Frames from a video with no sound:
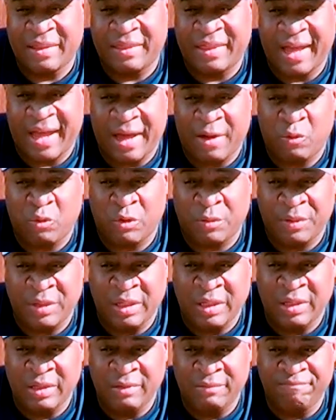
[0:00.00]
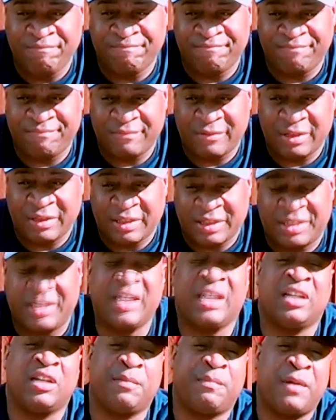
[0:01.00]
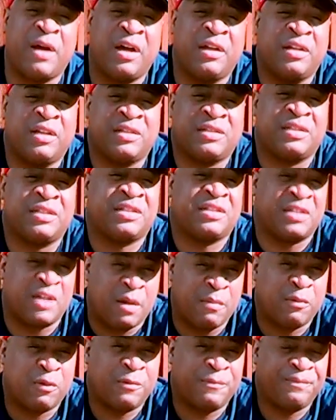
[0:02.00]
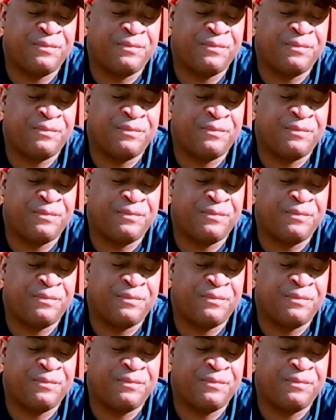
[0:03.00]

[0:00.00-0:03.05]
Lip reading: that will be descending upon us this summer.